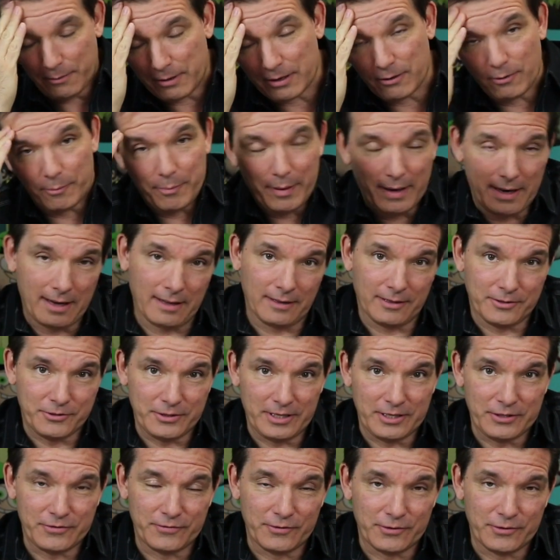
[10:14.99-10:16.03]
I want to
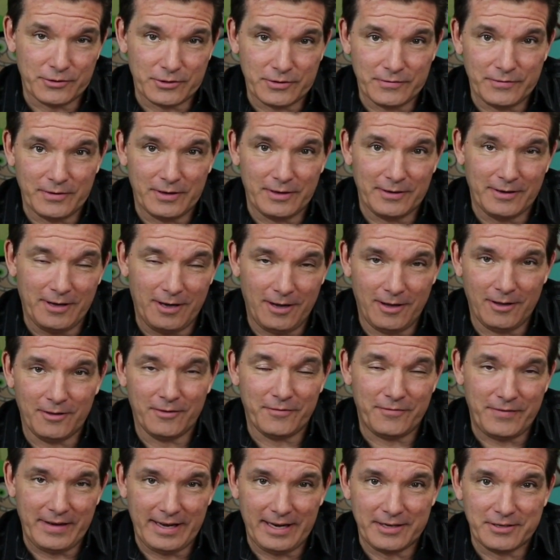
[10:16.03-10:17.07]
apologize first of all to all the
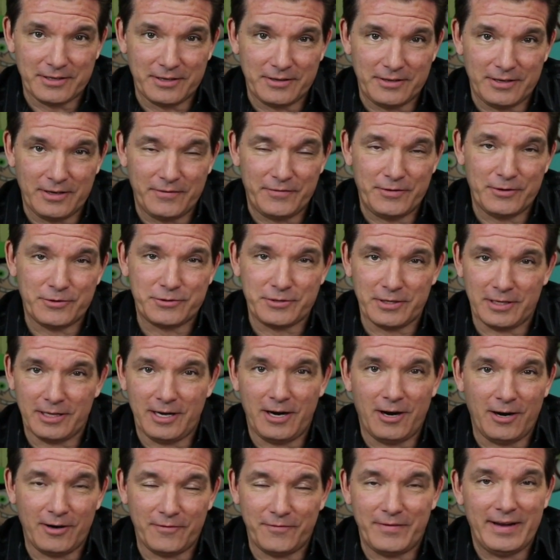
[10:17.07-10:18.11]
fans out there. If you're still a
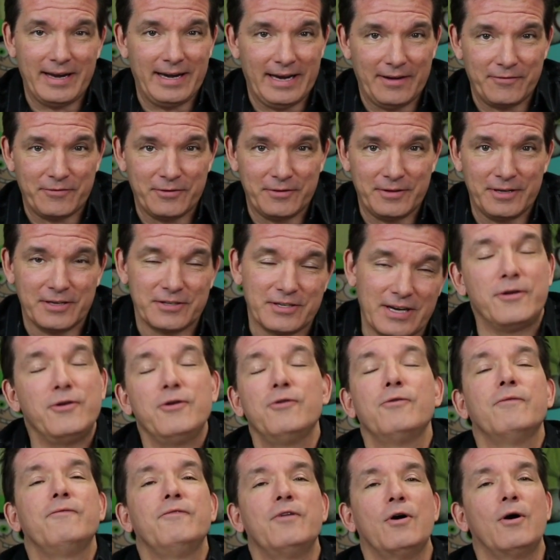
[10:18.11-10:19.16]
Hart fan after this,
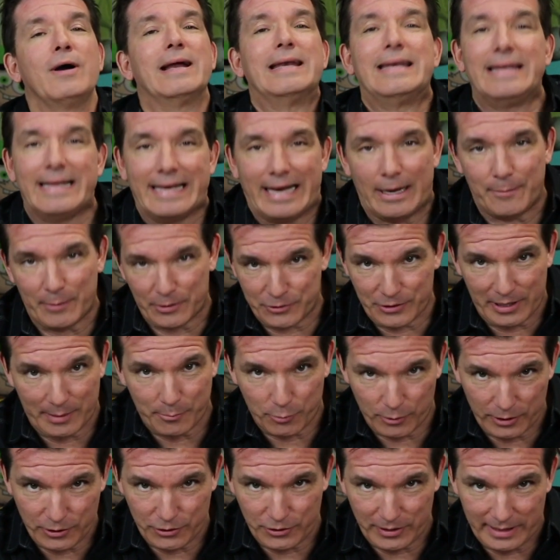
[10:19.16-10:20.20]
you have no idea how much I
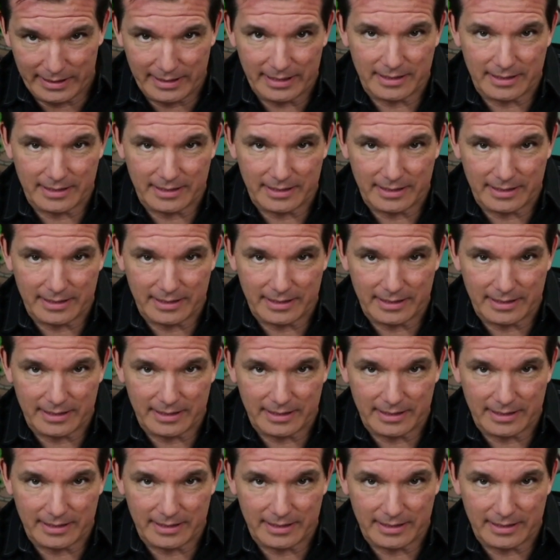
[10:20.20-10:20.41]
appreciate